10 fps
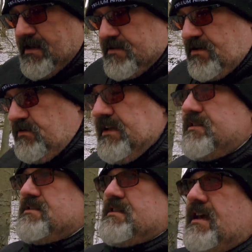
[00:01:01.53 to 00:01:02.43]
So
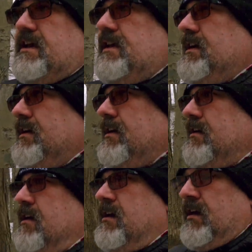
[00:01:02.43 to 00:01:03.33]
needless to say,
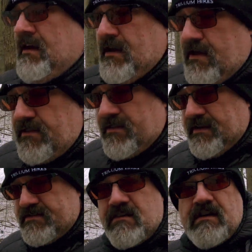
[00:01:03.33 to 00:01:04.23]

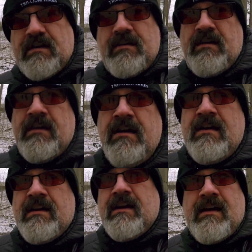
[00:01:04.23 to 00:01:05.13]
things are
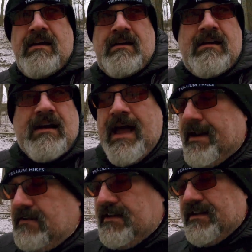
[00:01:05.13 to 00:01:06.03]

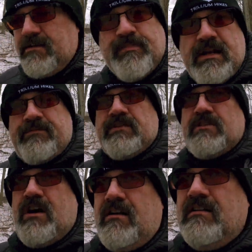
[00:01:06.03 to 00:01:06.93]
at a little bit of a
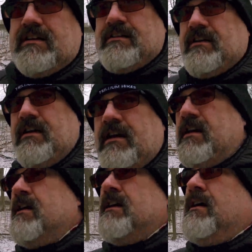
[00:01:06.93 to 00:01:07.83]
lull, and
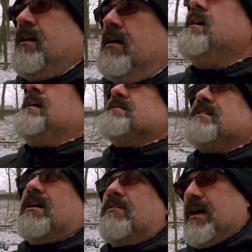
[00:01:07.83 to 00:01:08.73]
it's
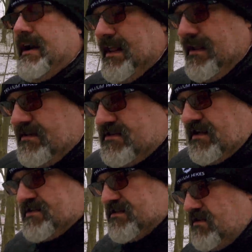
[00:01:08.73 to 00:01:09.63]
not raining, it's
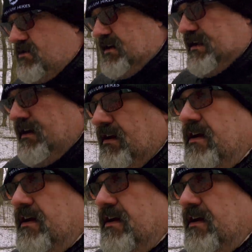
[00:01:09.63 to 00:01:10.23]
not snowing.